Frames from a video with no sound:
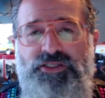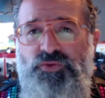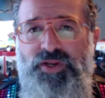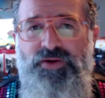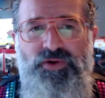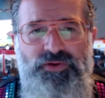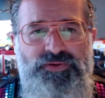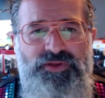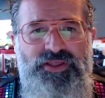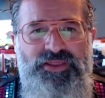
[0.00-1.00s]
And this is what I
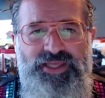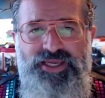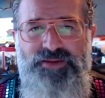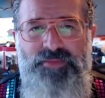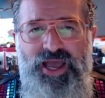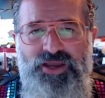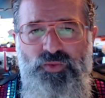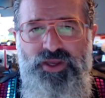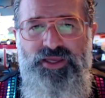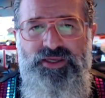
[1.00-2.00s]
wrote. Thinking
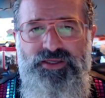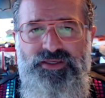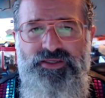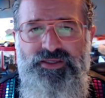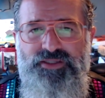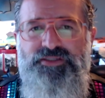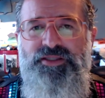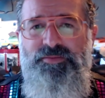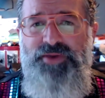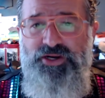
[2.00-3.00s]
my way
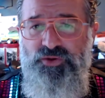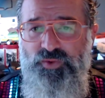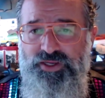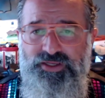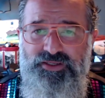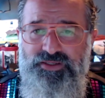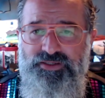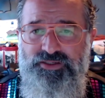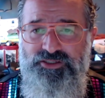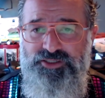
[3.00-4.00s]
is the better way.
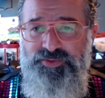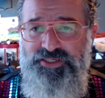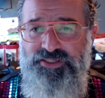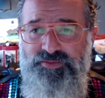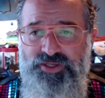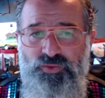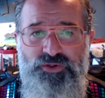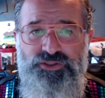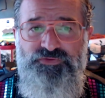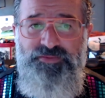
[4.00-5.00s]
Just because something
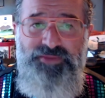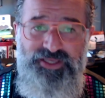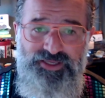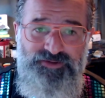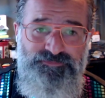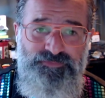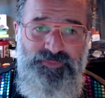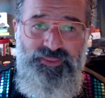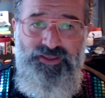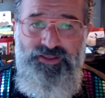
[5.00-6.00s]
works for me,
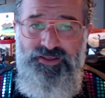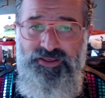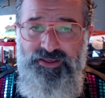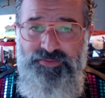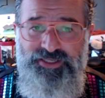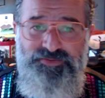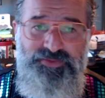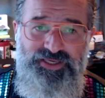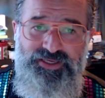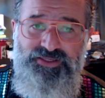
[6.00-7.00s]
it makes
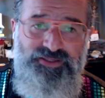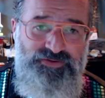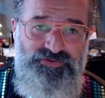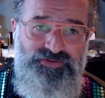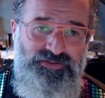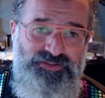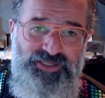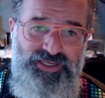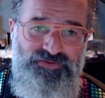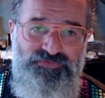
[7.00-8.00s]
me
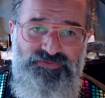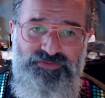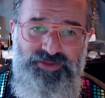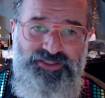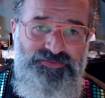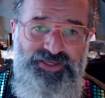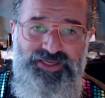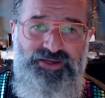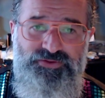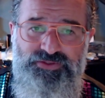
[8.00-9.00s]
safe, it makes
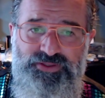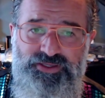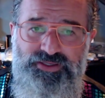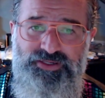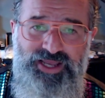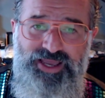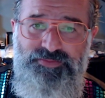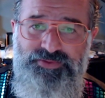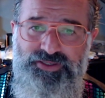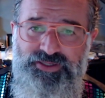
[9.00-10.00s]
me healthy and
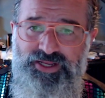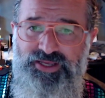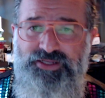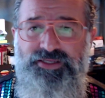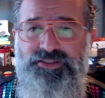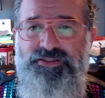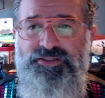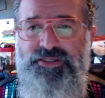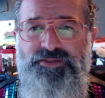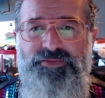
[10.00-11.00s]
happy and at
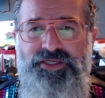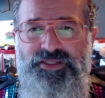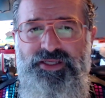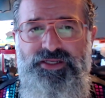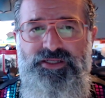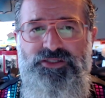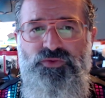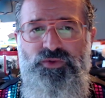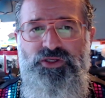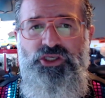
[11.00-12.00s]
ease, doesn't mean that
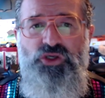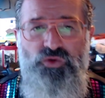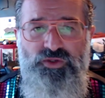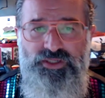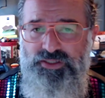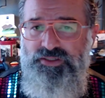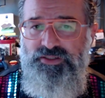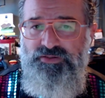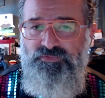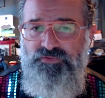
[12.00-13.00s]
it's what you need
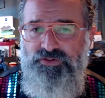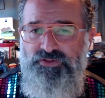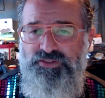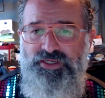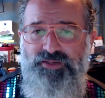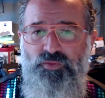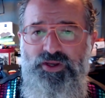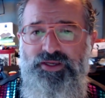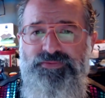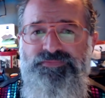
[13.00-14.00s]
to feel the same
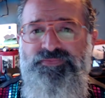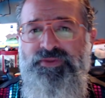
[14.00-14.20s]
way.